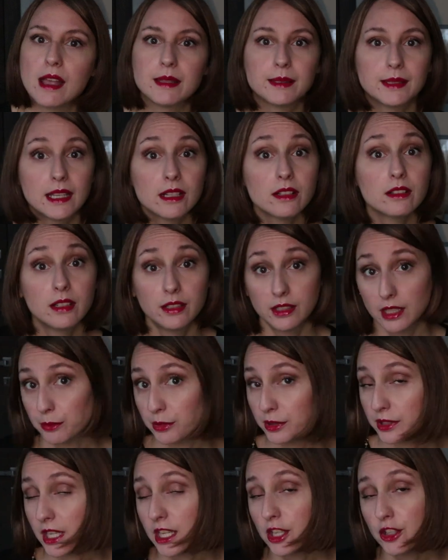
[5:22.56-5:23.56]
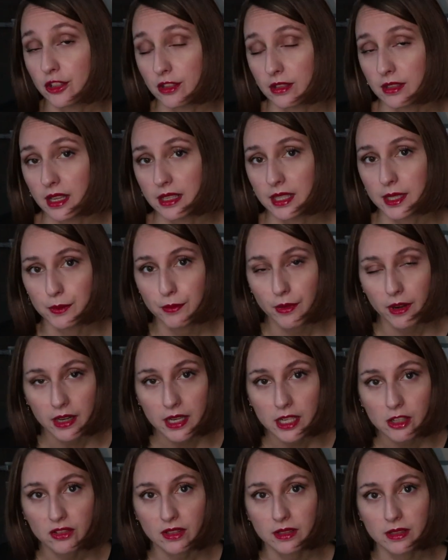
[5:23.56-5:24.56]
a second interpretation that is
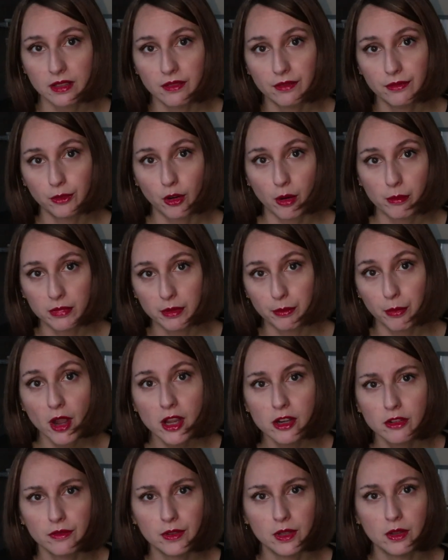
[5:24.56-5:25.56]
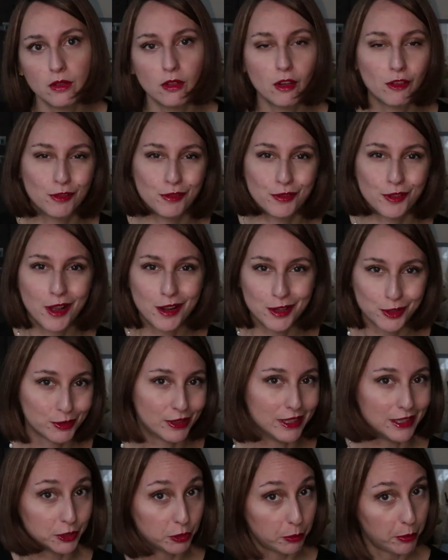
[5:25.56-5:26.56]
very interesting from the point of view of
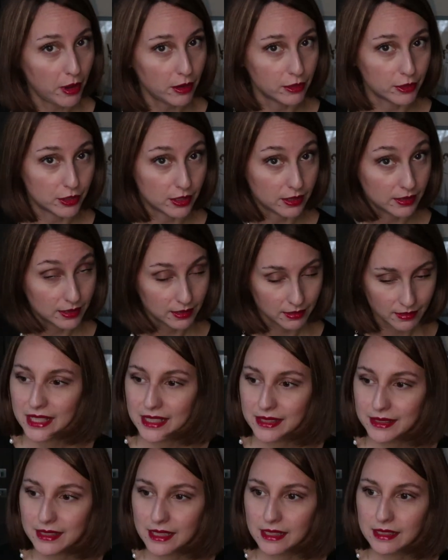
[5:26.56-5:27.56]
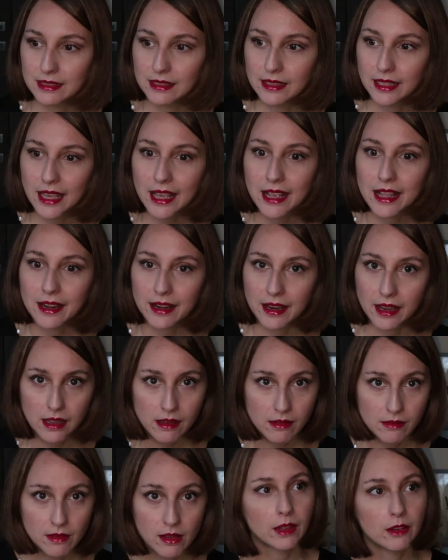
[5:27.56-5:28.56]
cultural anthropologists is that
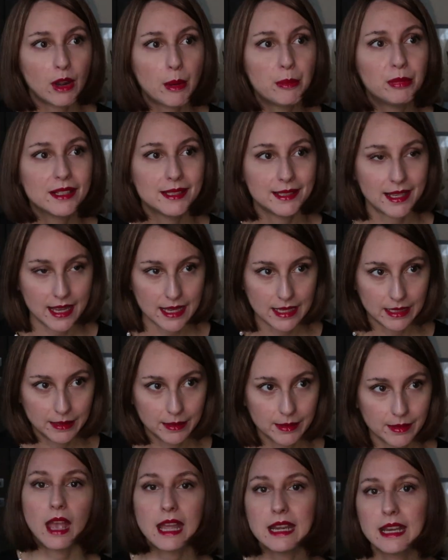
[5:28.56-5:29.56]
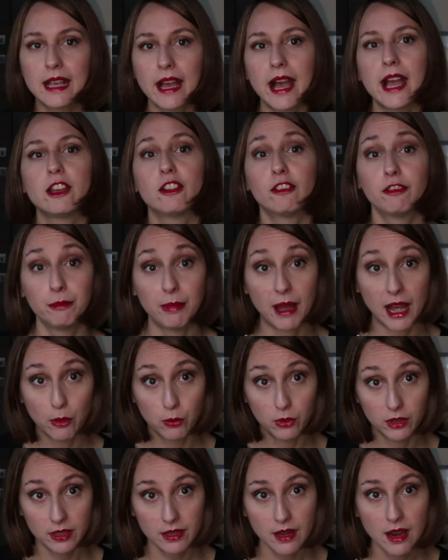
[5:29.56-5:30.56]
kegare represents any kind of
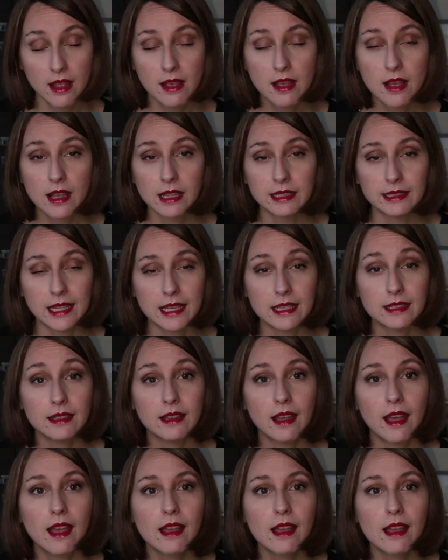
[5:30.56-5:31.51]
power that